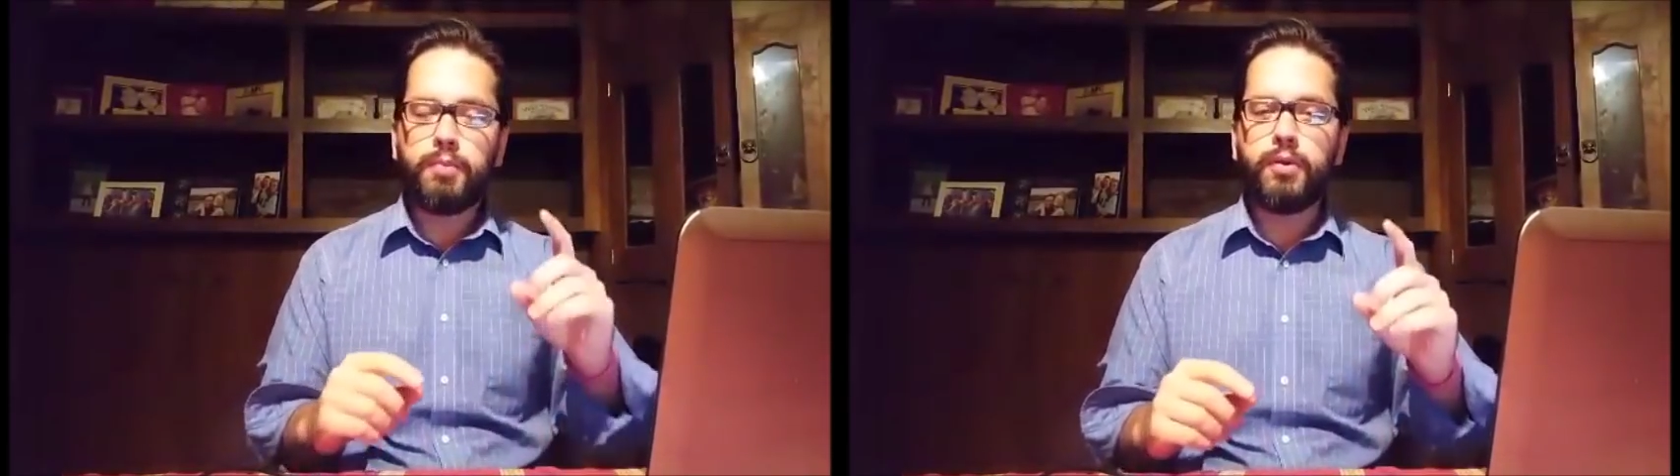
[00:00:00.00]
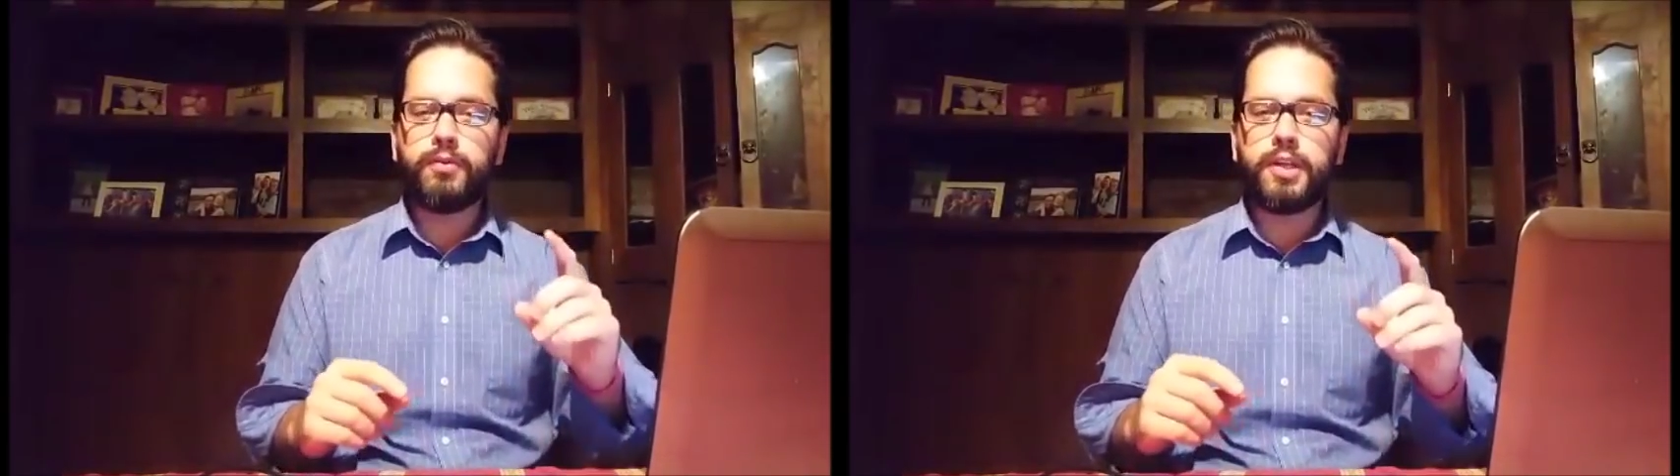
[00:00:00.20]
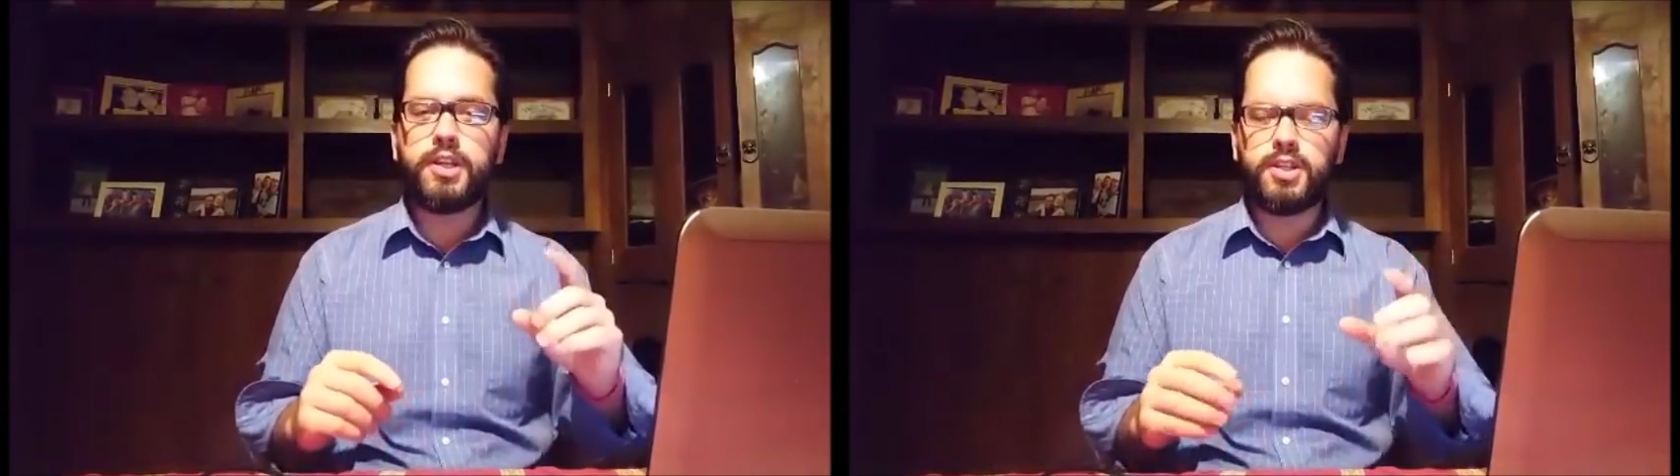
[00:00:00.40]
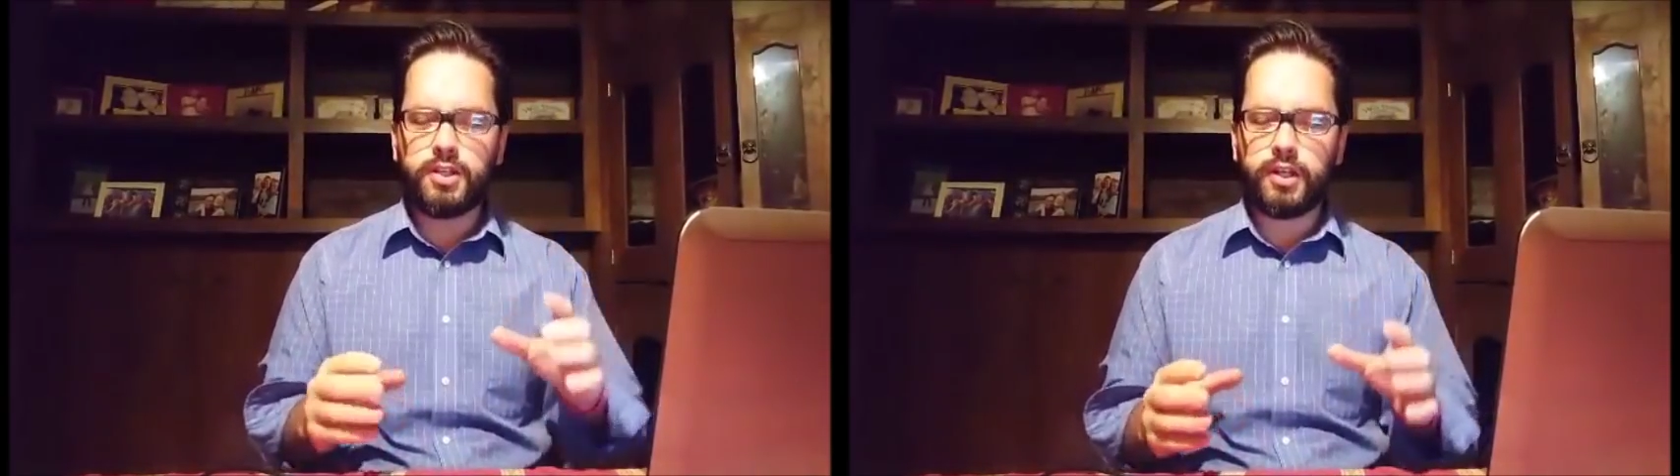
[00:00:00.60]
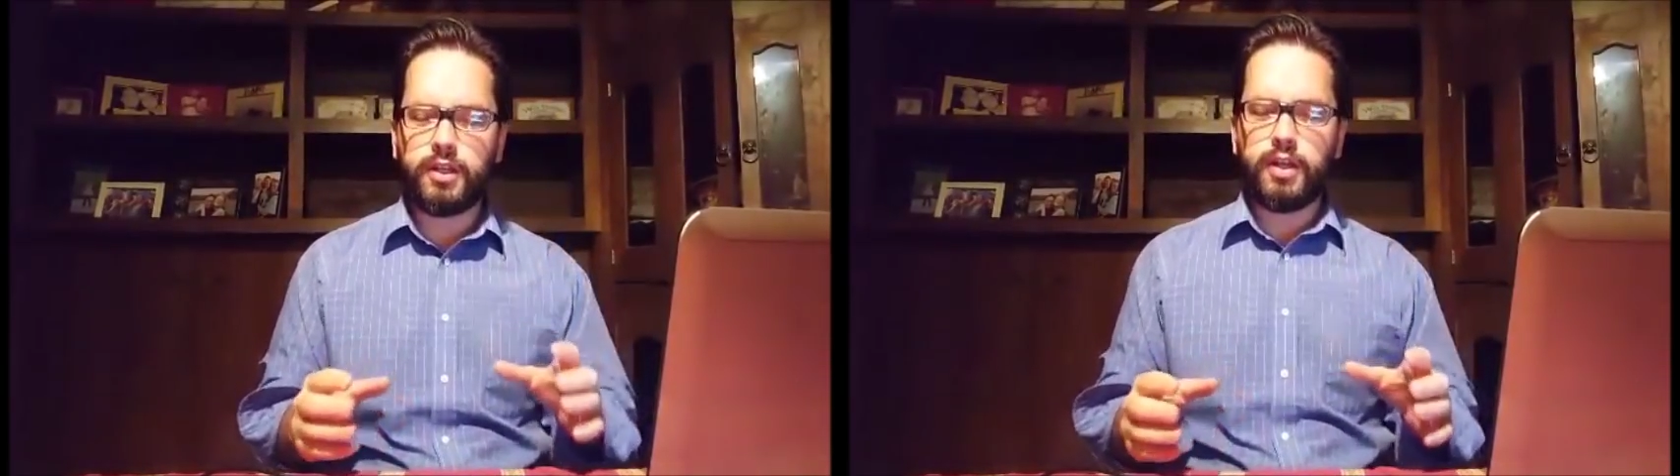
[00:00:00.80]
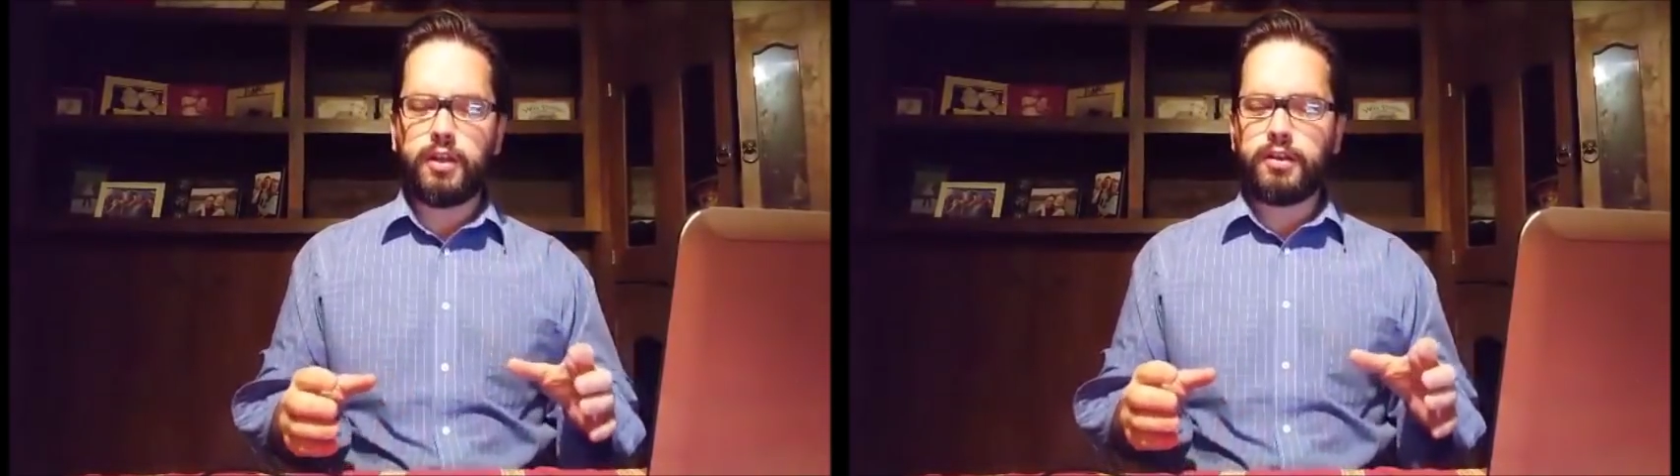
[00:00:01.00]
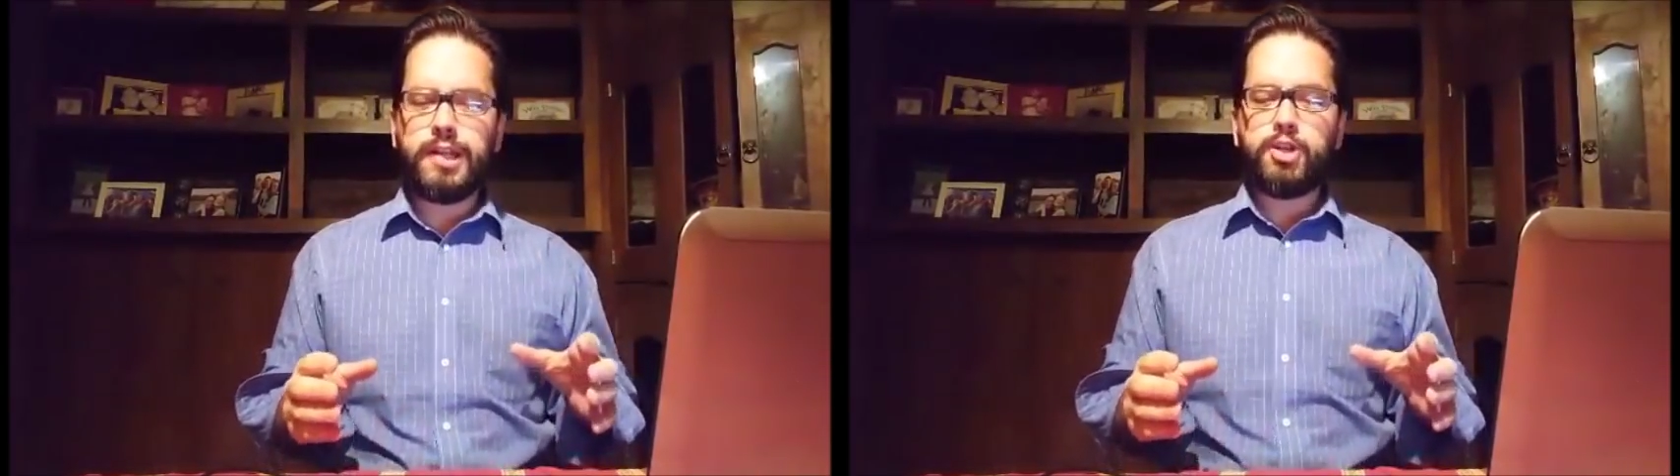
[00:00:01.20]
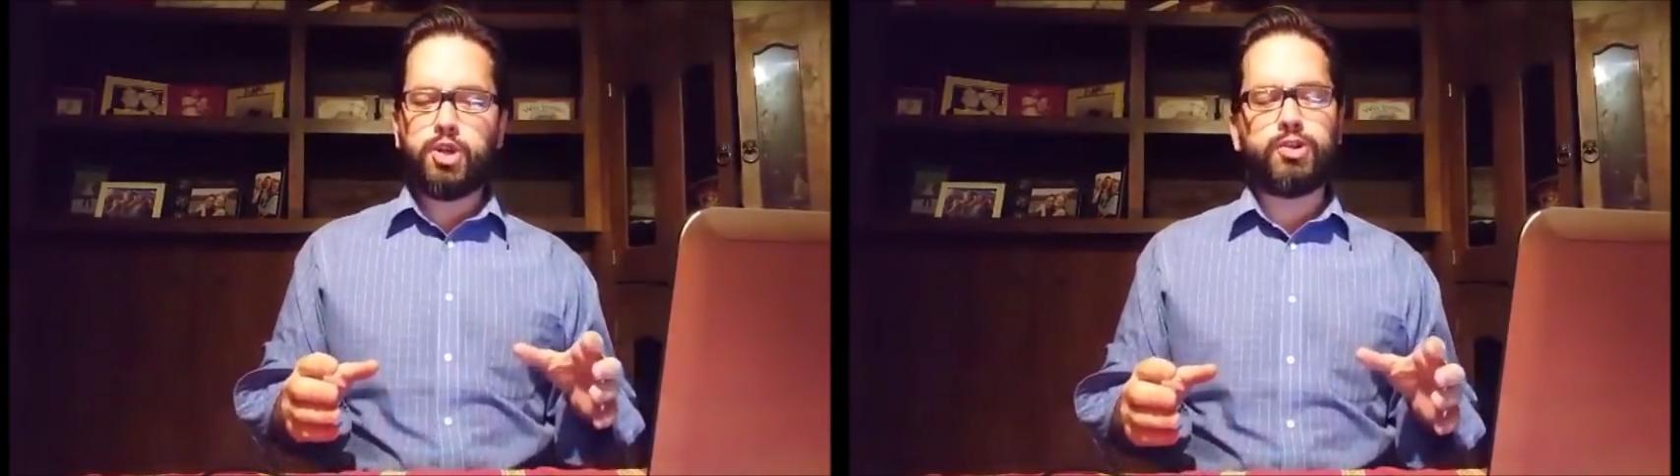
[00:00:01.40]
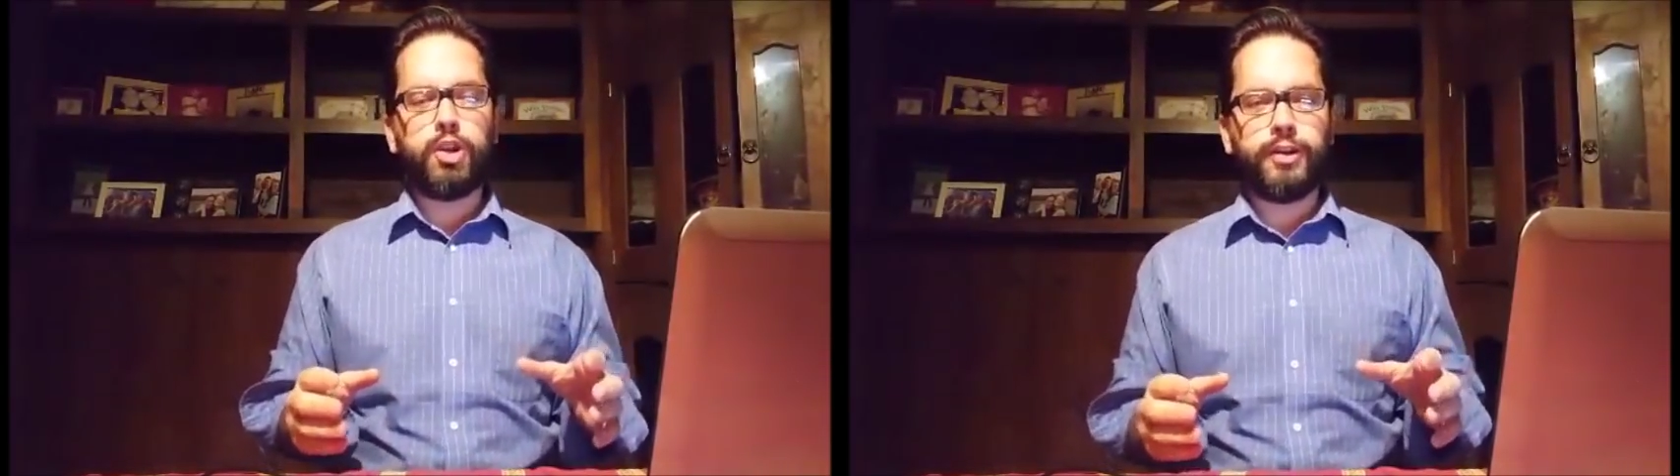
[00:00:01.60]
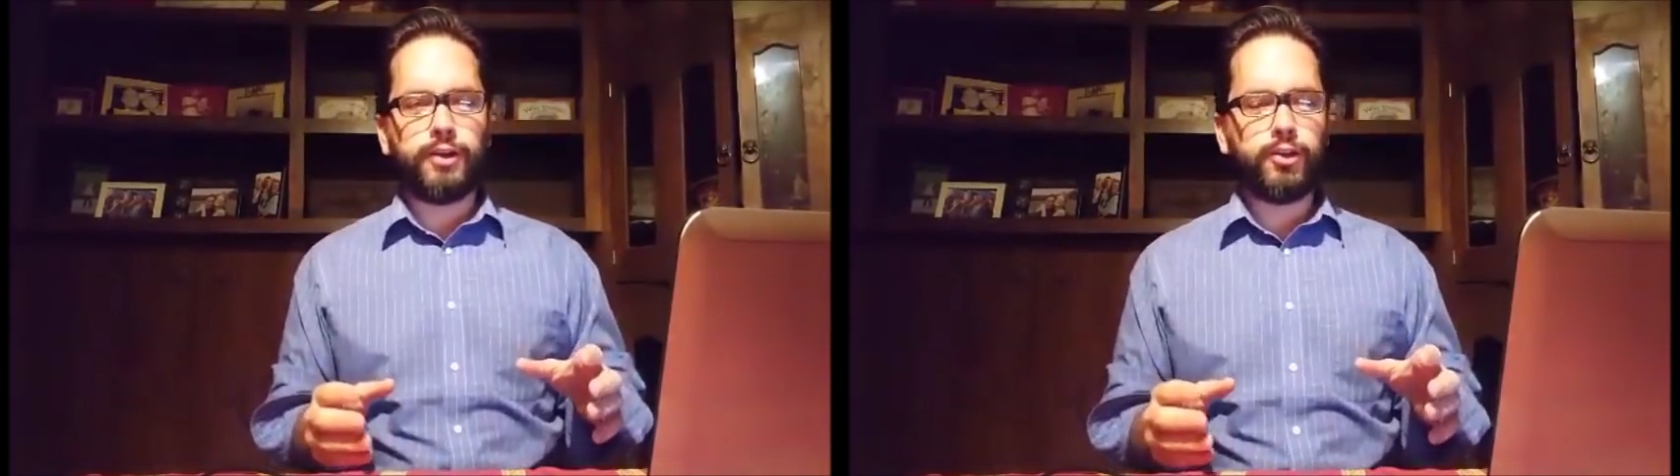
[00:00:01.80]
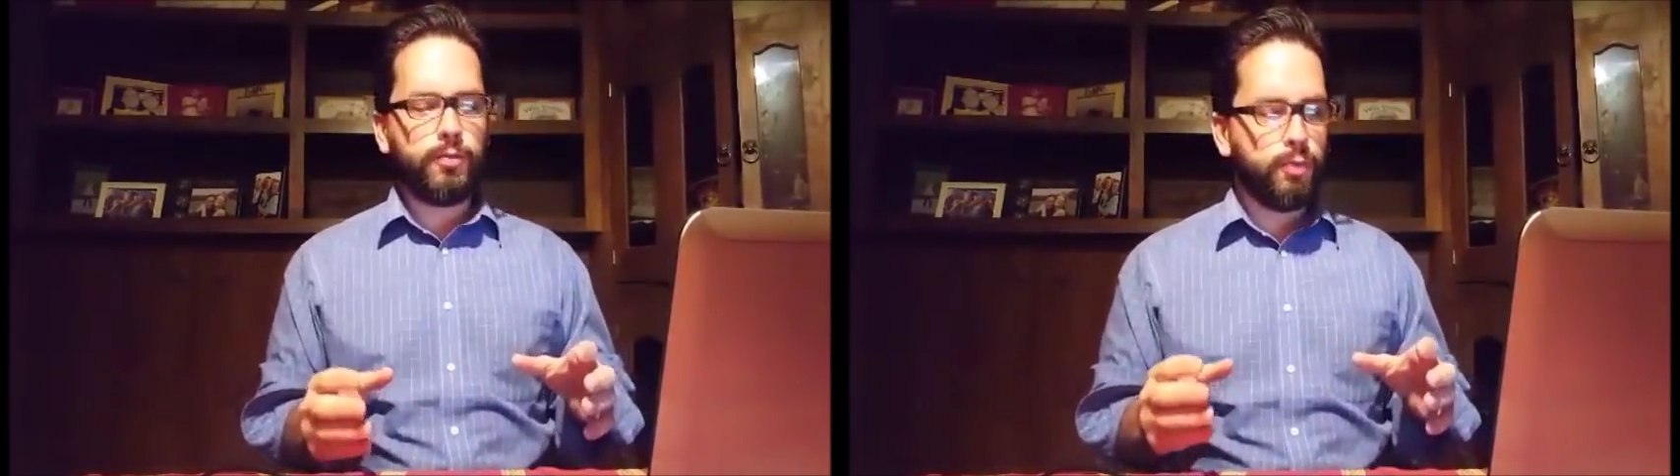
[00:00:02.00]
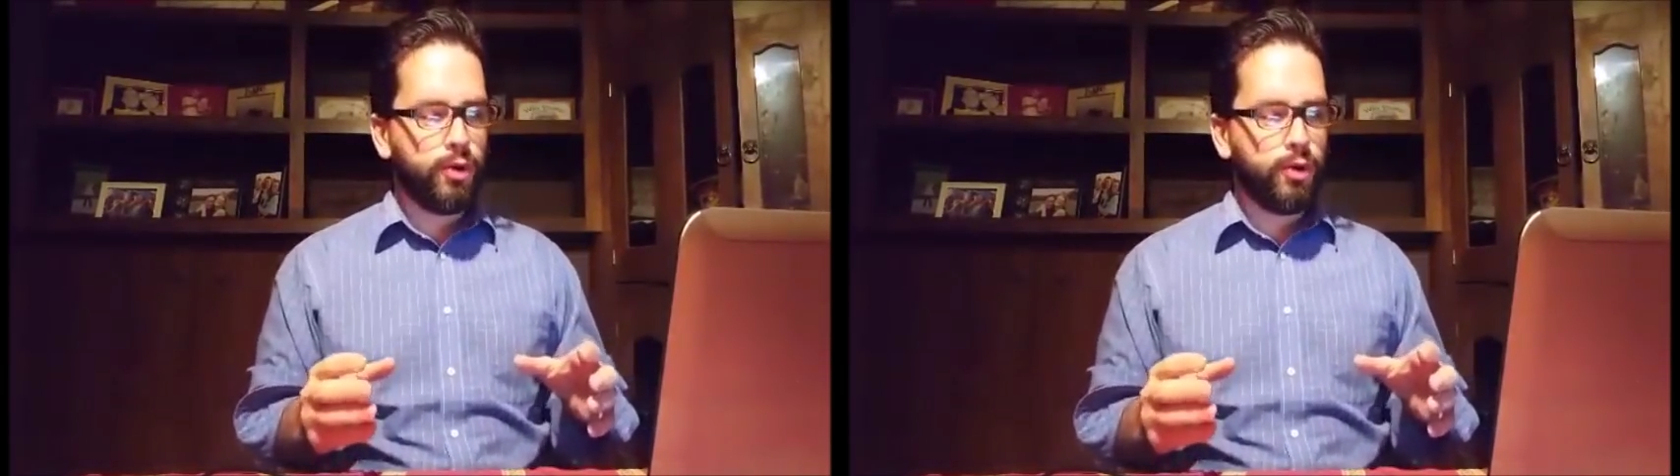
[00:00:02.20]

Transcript: Poon teaches us that